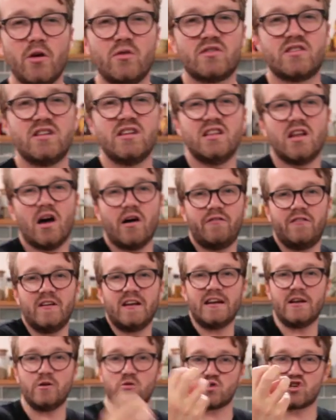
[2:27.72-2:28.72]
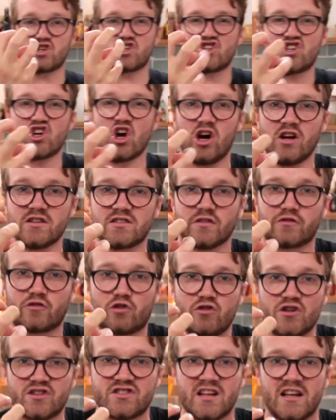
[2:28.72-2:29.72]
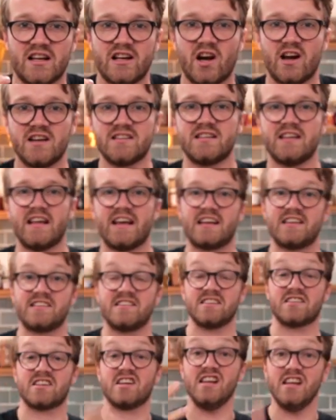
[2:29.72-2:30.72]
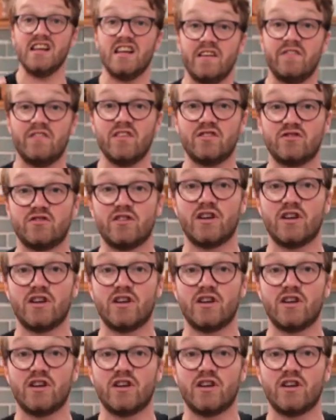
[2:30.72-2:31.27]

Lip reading: those lovely little shards of crystally ice in there because it's going to give this